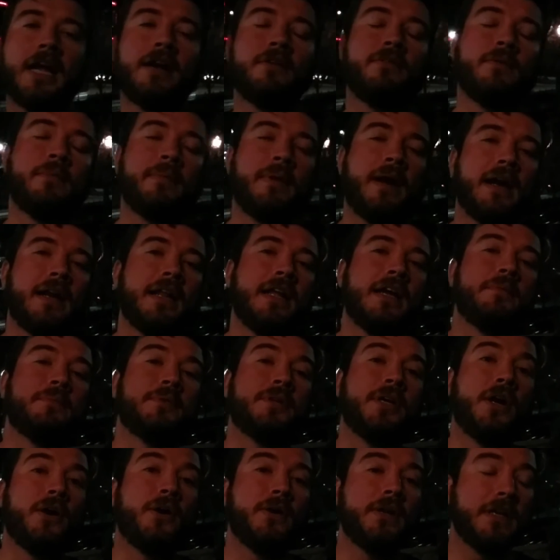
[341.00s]
Hey, everybody.
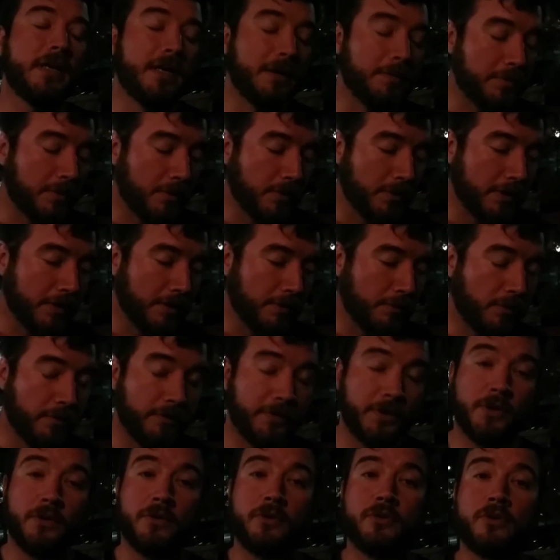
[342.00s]
I'm Cody. I'm going to
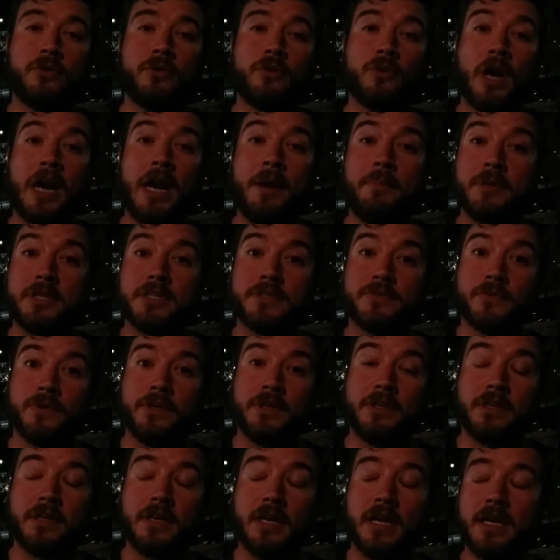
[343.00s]
review Krampus
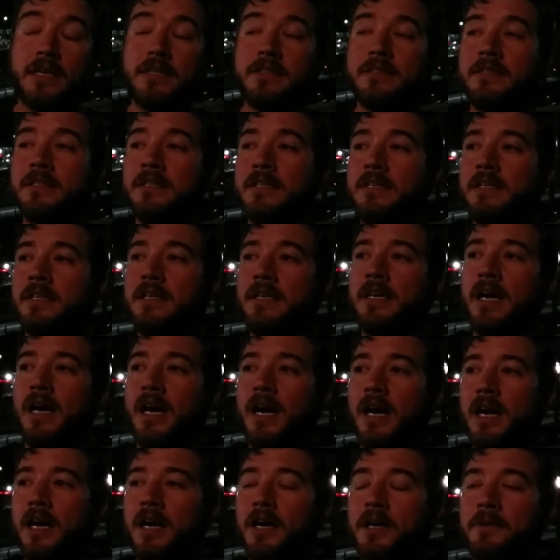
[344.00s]
for you tonight.
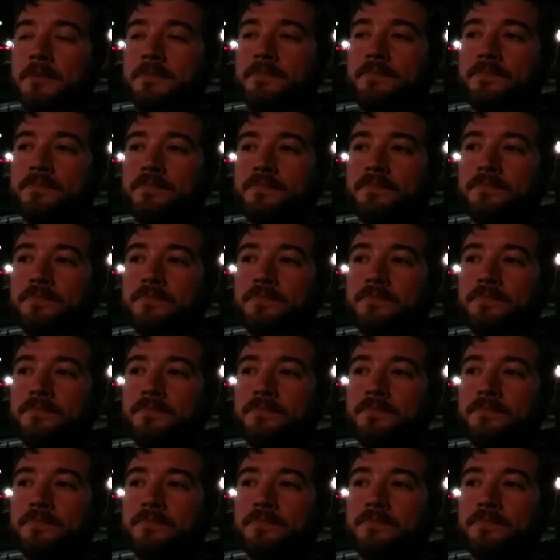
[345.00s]
As